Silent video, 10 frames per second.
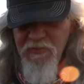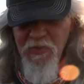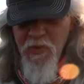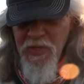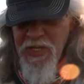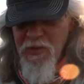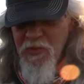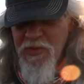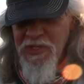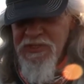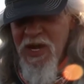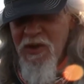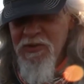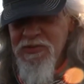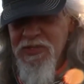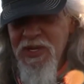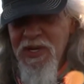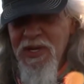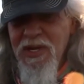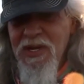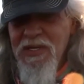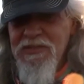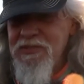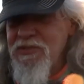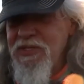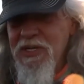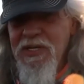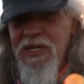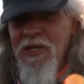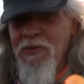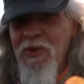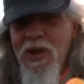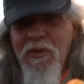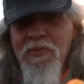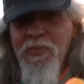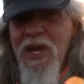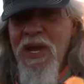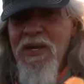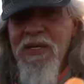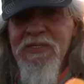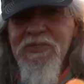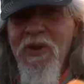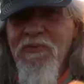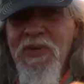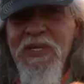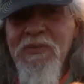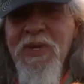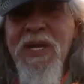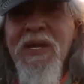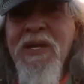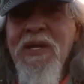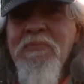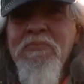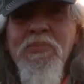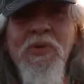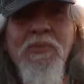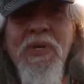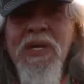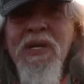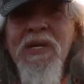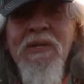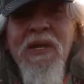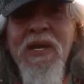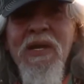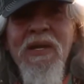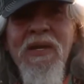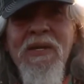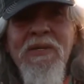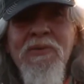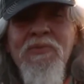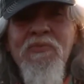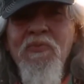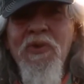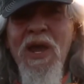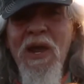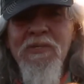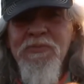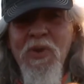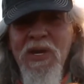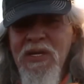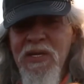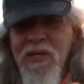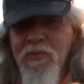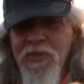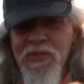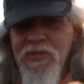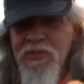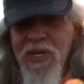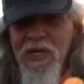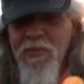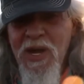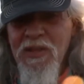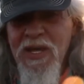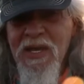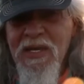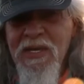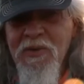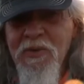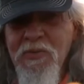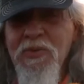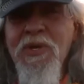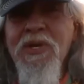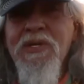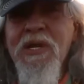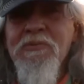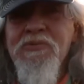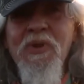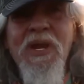you're going to get one of these dogs, get a kennel right off the bat and start feeding them in it, put them in it, and for the housebreaking, when you take them out of that kennel, take them straight